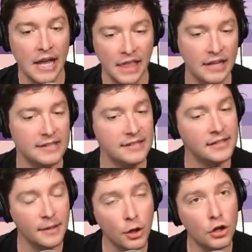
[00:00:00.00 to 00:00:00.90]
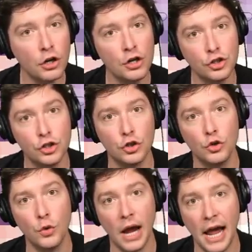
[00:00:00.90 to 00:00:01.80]
That is similar
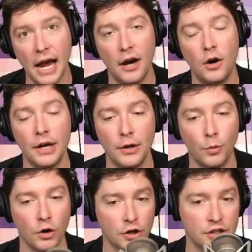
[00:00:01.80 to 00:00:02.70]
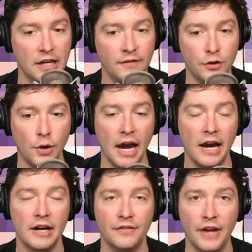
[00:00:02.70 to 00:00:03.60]
to how it works if you
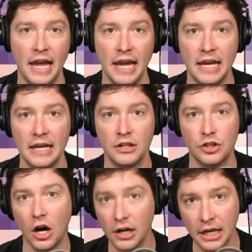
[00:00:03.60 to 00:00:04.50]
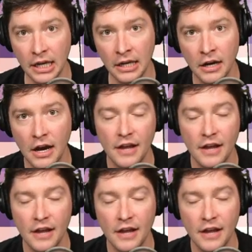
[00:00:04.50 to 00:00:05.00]
have a donkey